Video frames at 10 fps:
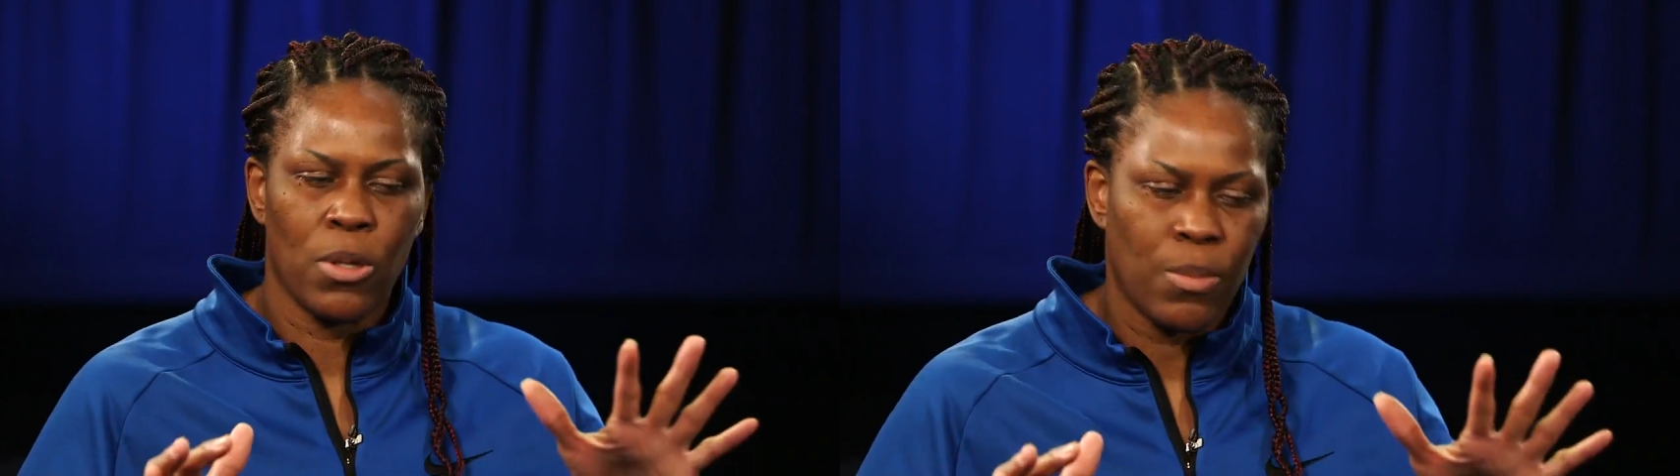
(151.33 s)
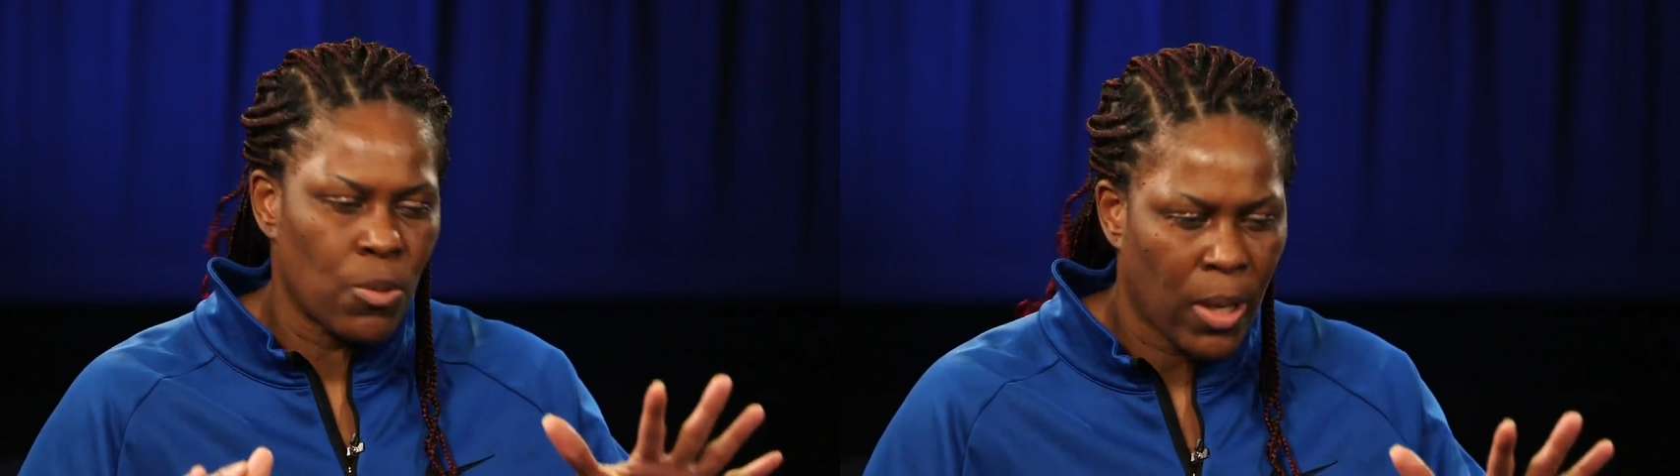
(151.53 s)

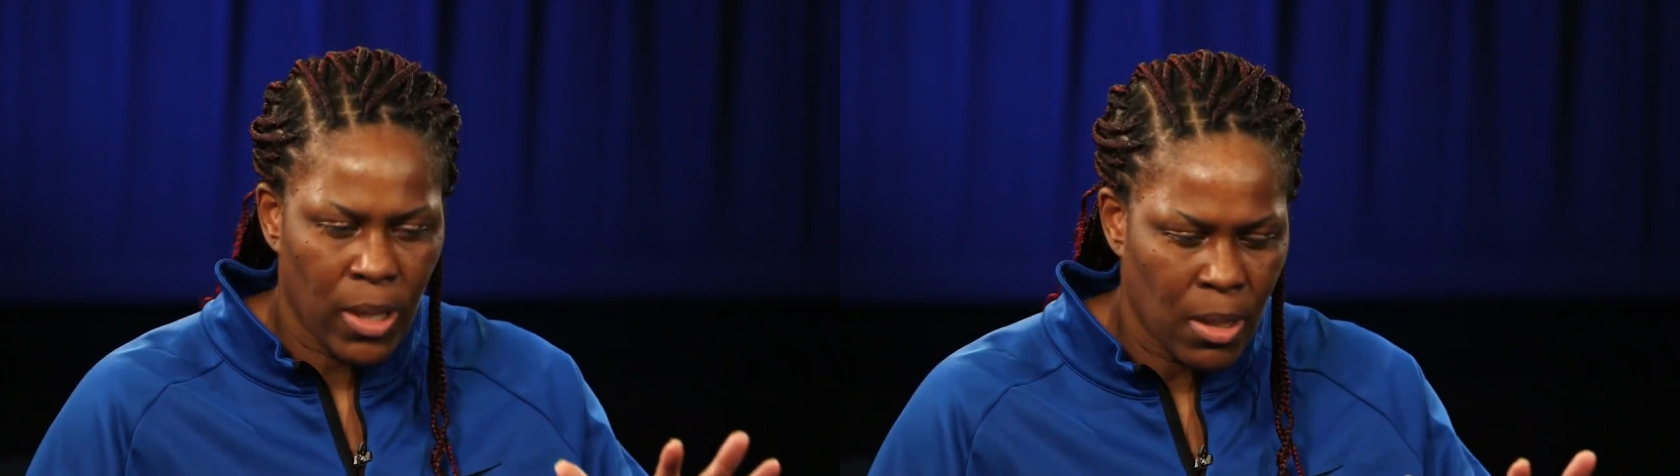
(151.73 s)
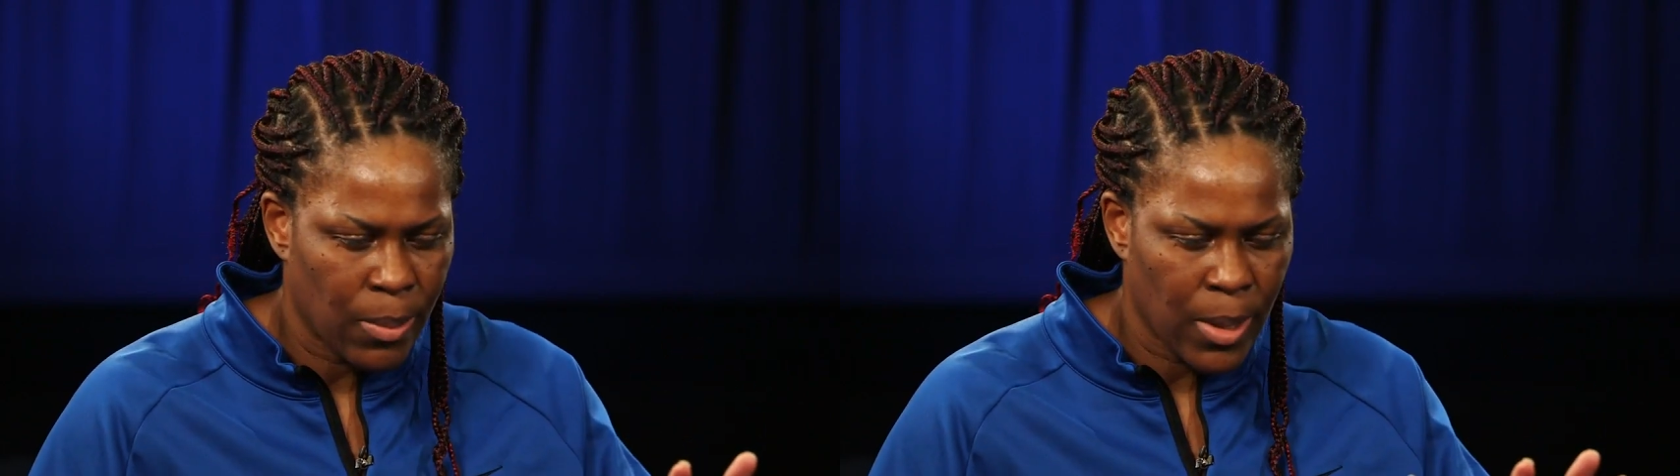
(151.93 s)
want to be
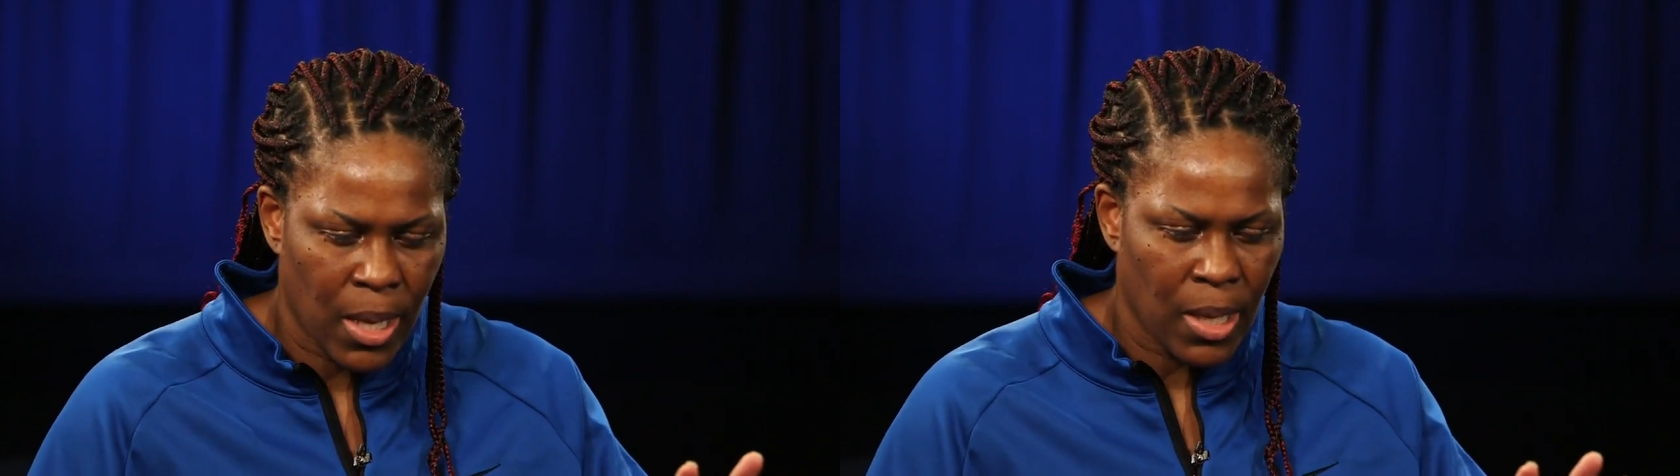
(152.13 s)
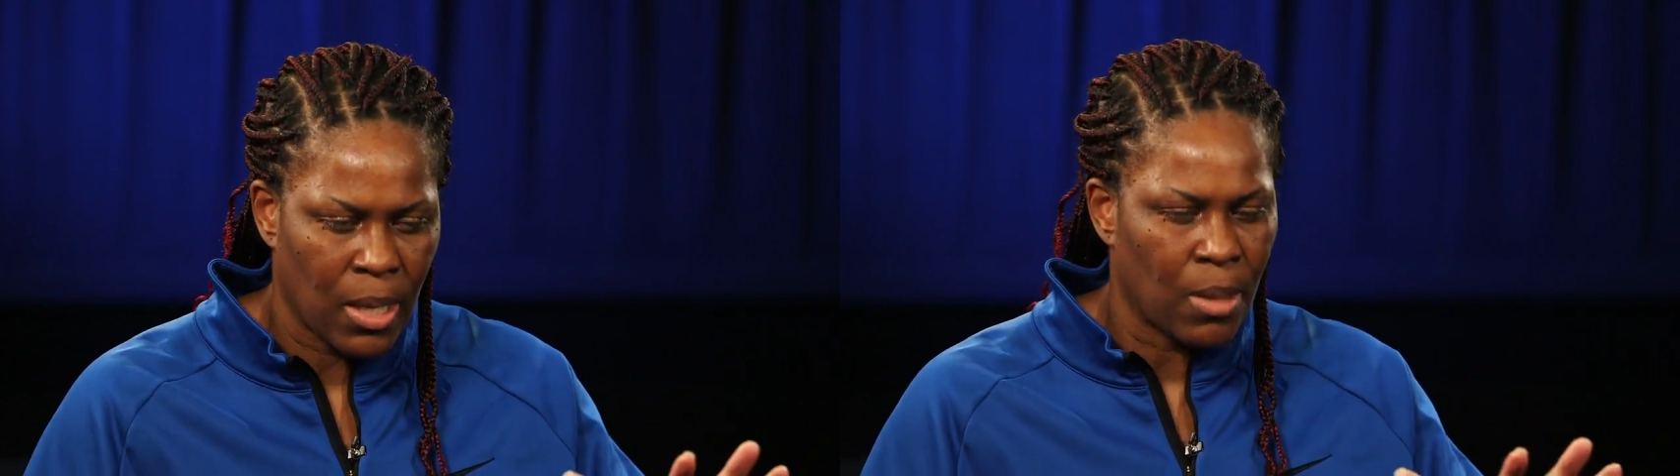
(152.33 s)
waking up
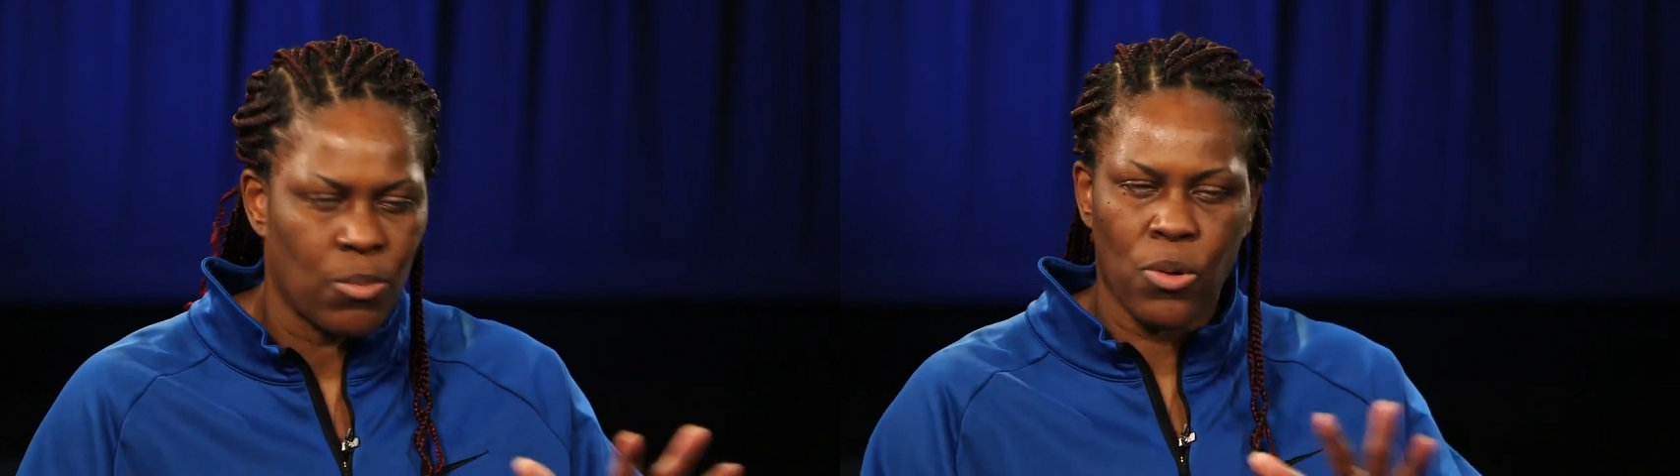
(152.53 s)
at 8 a.m.